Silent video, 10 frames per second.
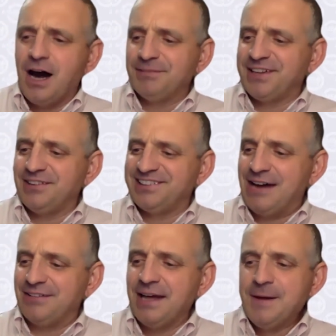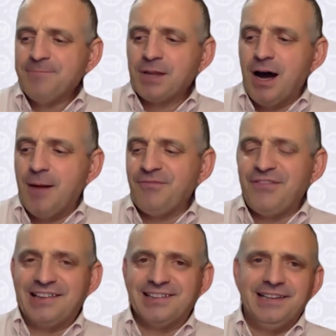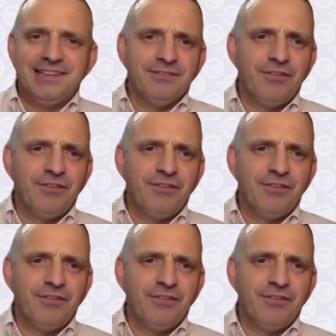So sounds fascinating.